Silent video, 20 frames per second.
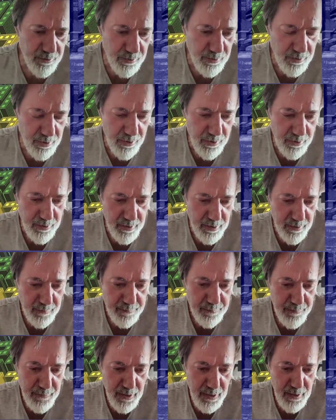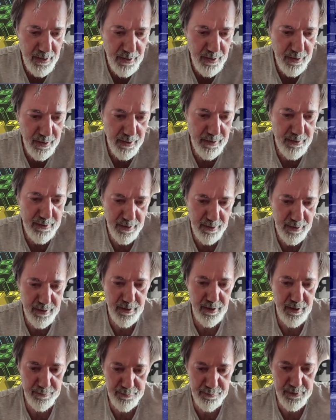to Turkey and
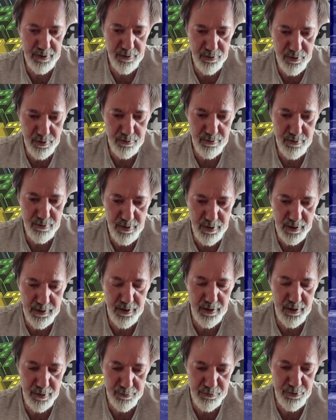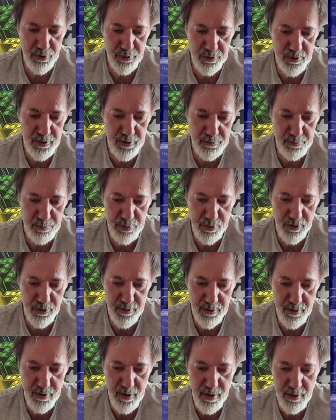setting up Turkish
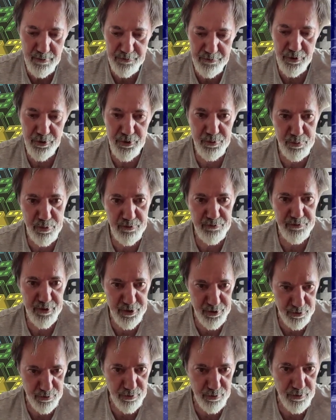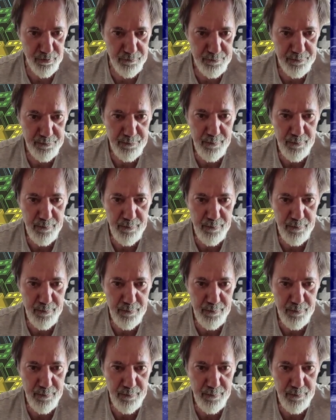first professional